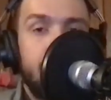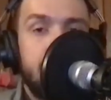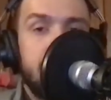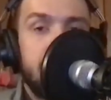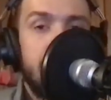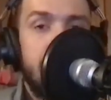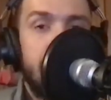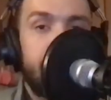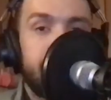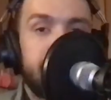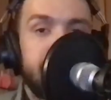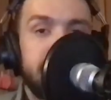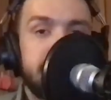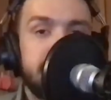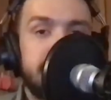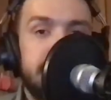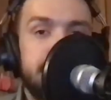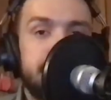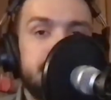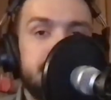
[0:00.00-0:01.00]
I predict
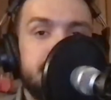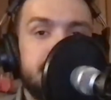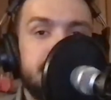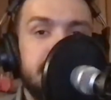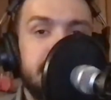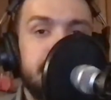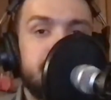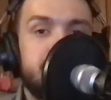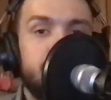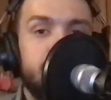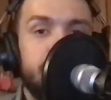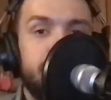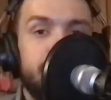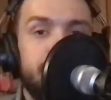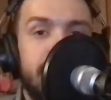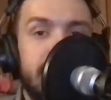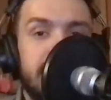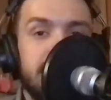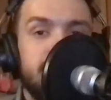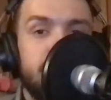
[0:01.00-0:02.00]
Team
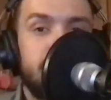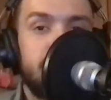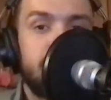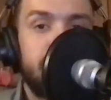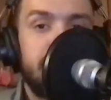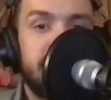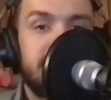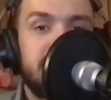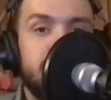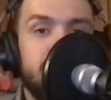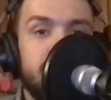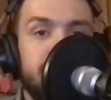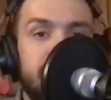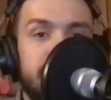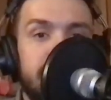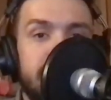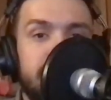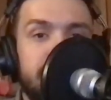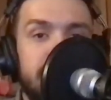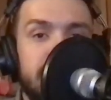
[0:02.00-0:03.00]
23X1 Racing will be
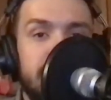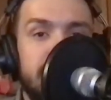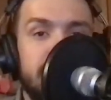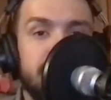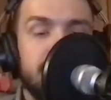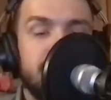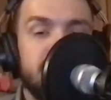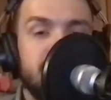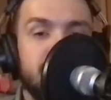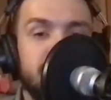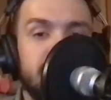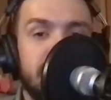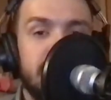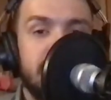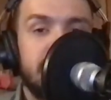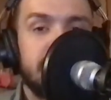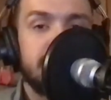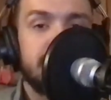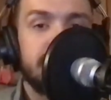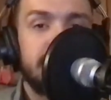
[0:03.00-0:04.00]
very competitive in 2
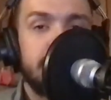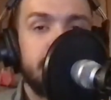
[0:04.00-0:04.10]
years.